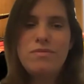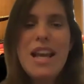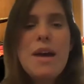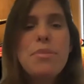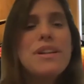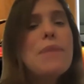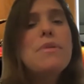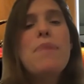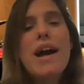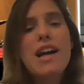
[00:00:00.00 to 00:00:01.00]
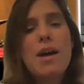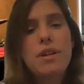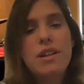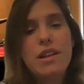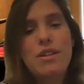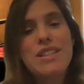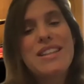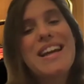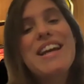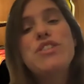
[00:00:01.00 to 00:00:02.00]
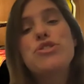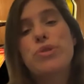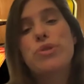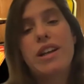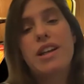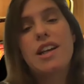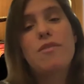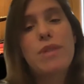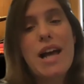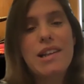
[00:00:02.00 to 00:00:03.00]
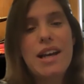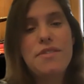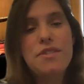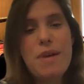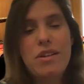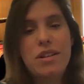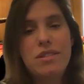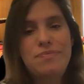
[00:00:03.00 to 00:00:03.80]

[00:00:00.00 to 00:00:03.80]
But let me back up a little to the history of Black Lives Matter.